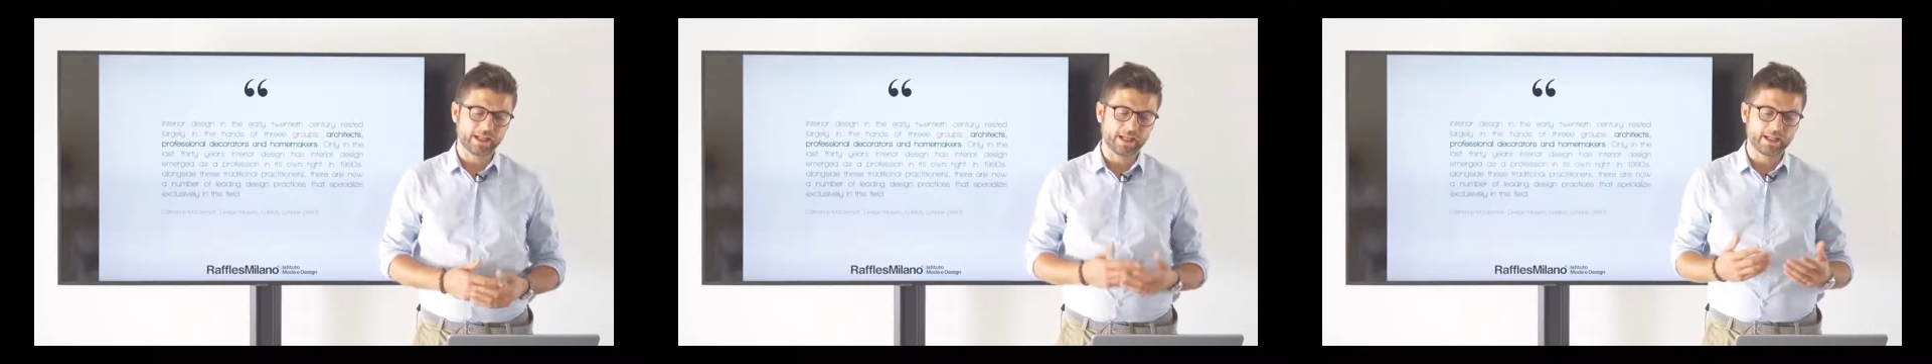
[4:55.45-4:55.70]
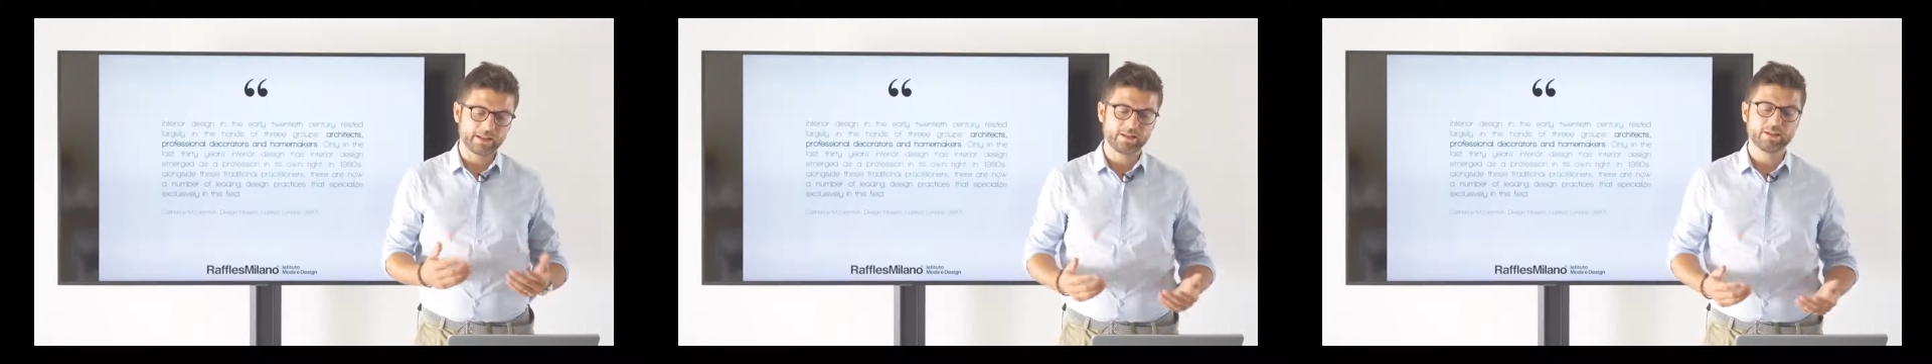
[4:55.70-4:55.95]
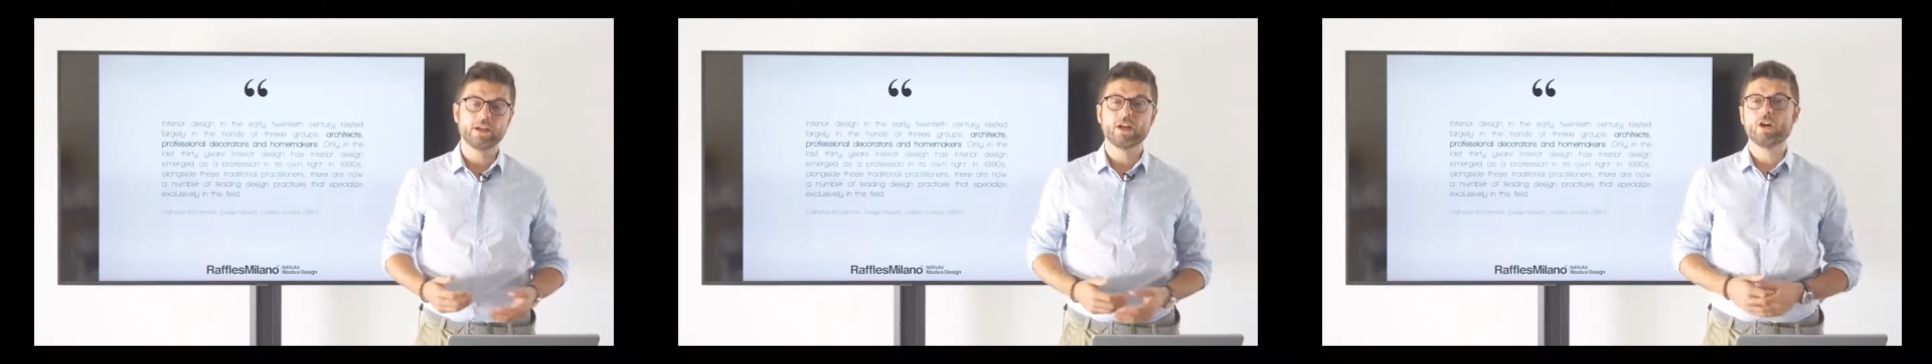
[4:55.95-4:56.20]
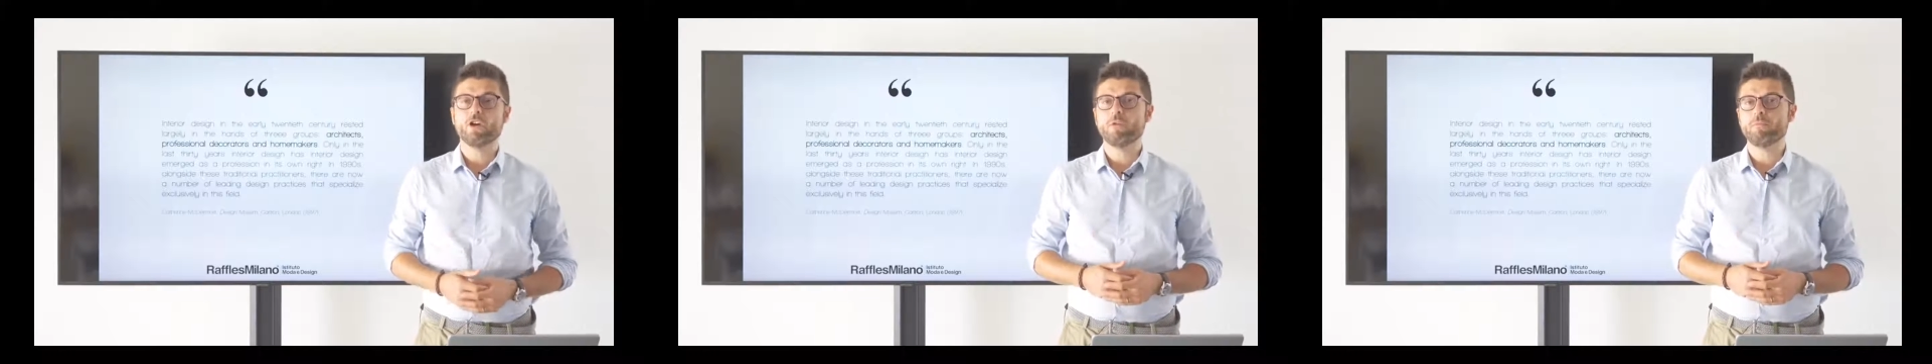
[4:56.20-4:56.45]
and
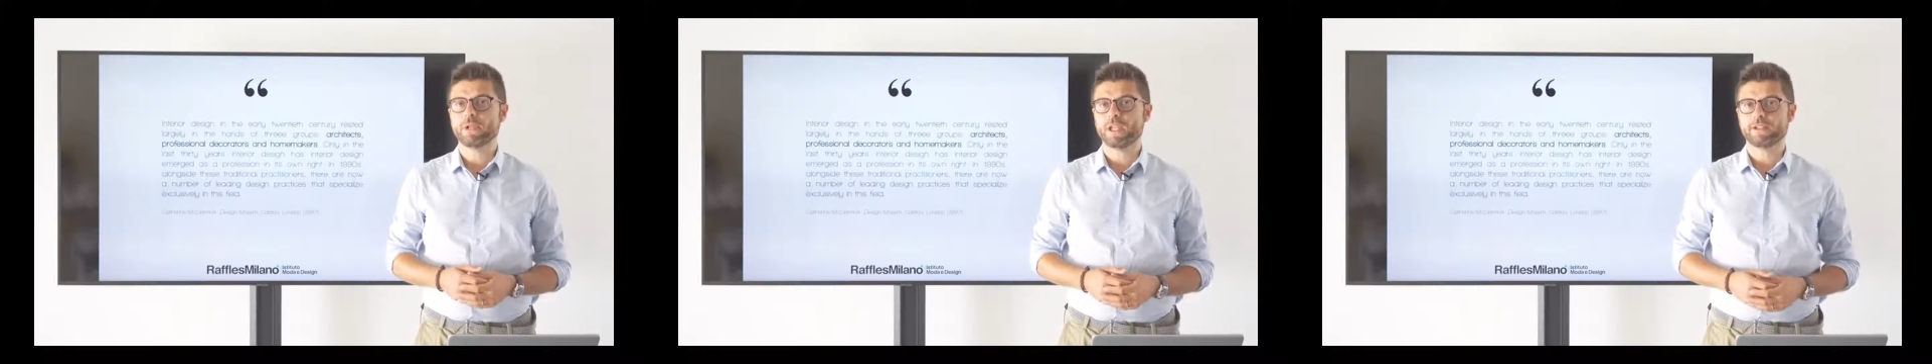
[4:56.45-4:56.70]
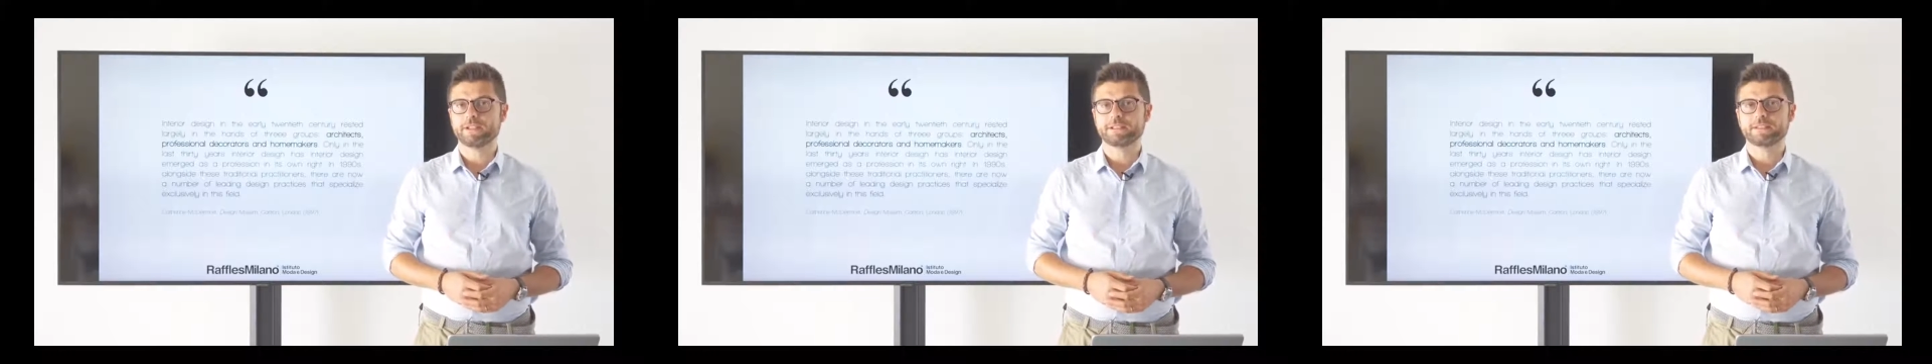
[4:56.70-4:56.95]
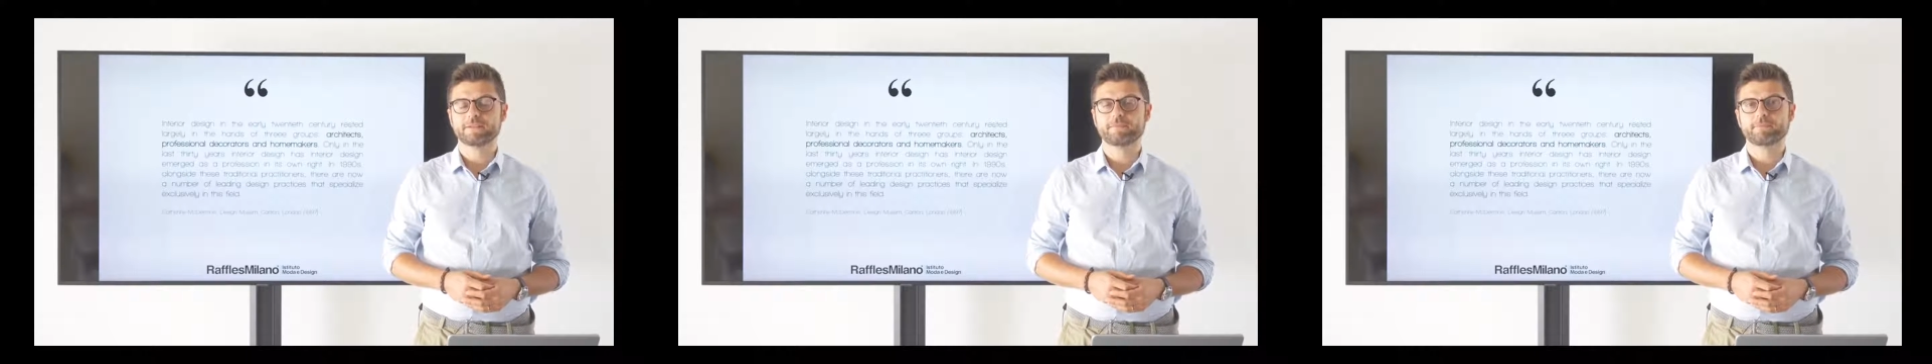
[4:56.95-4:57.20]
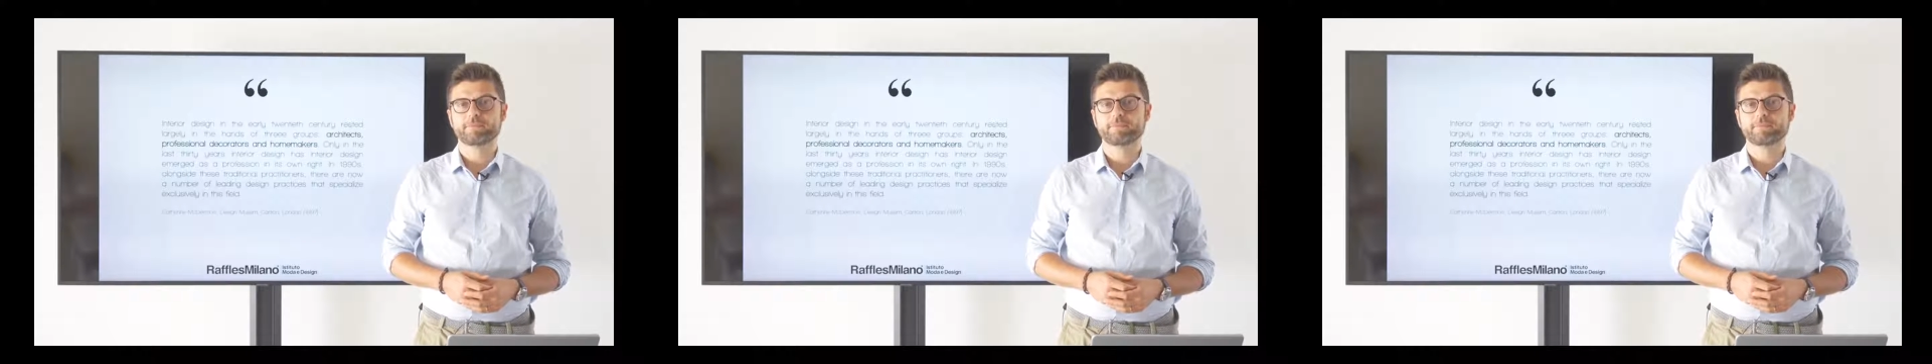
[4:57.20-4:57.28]
homemakers.